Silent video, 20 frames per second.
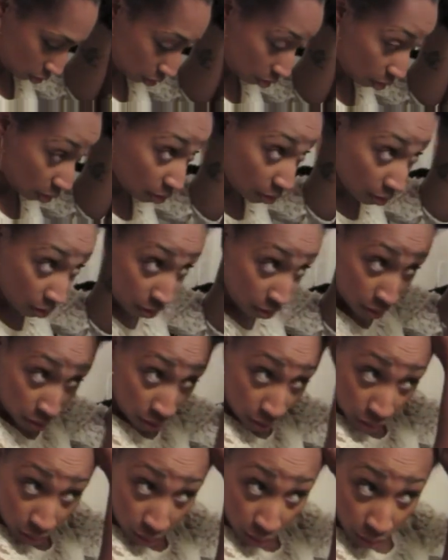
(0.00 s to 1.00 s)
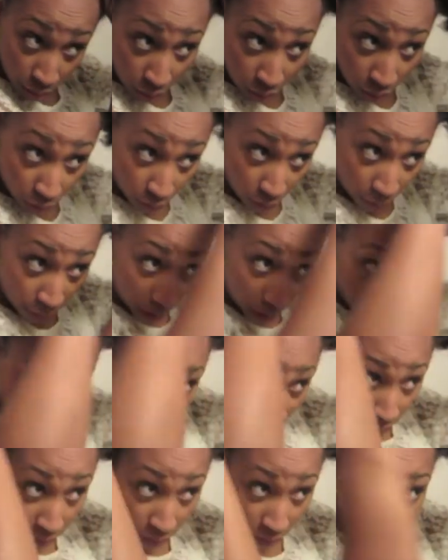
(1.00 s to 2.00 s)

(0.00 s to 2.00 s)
And rub it on